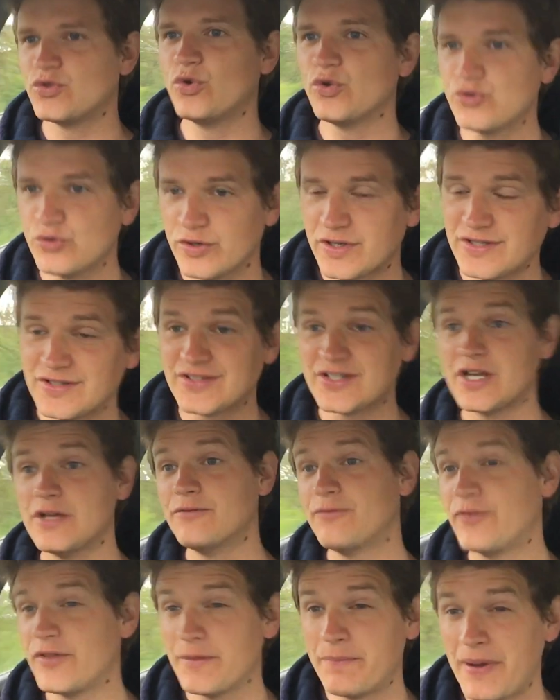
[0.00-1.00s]
also a concern
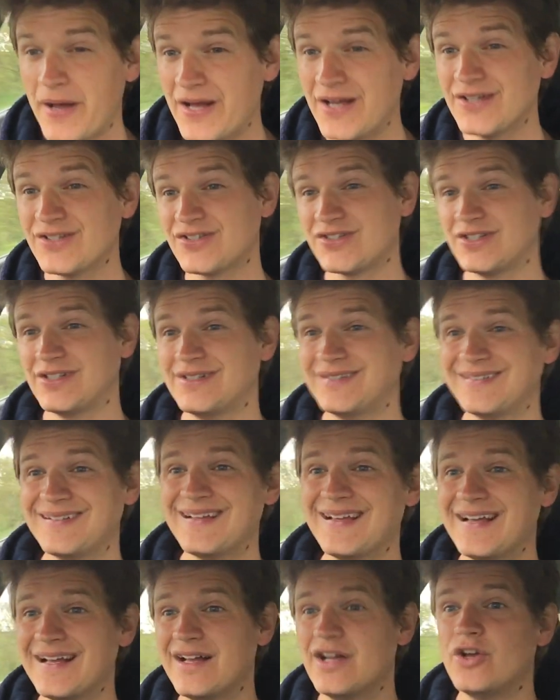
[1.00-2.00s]
for the person
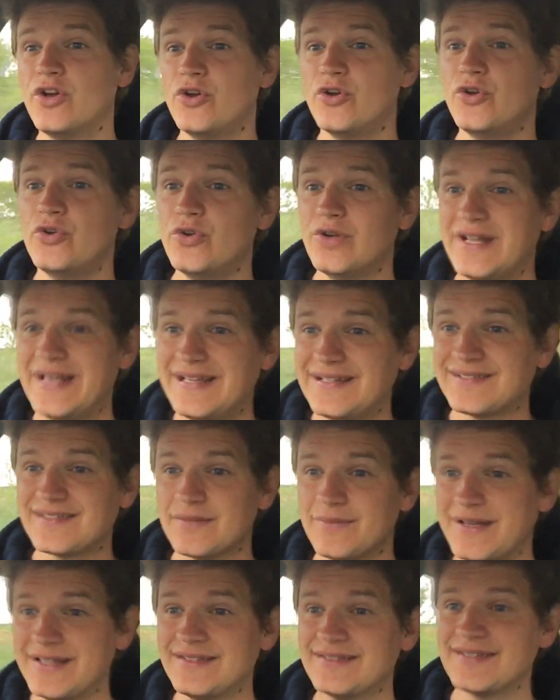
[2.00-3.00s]
who leads
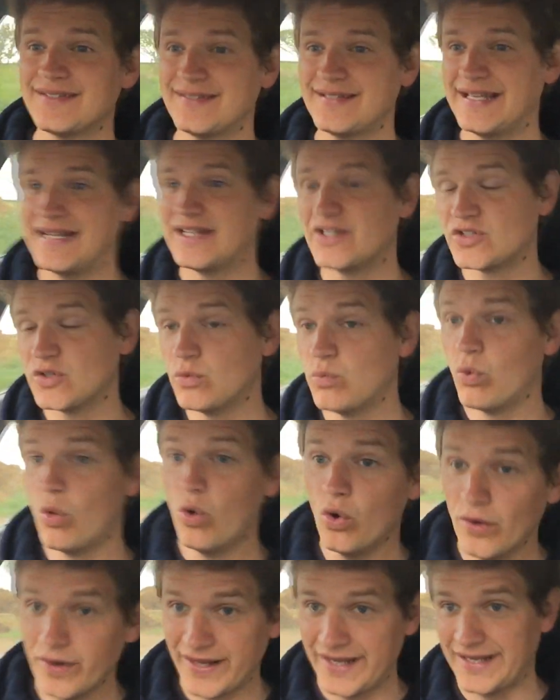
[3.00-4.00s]
them into sin. It's a
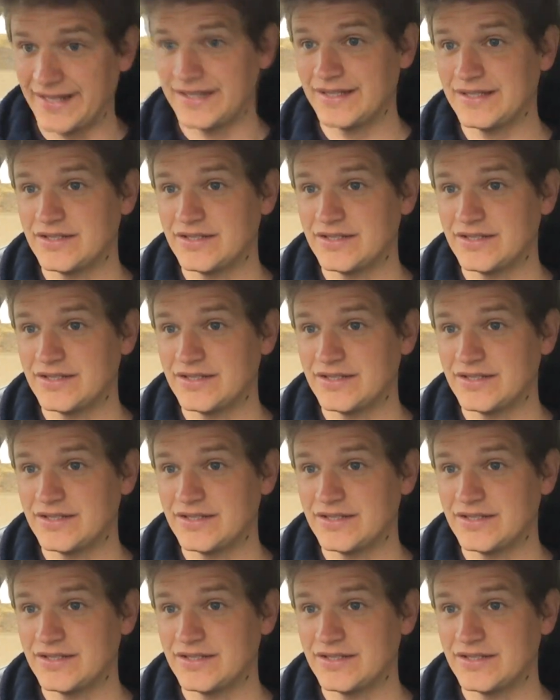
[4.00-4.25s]
warning.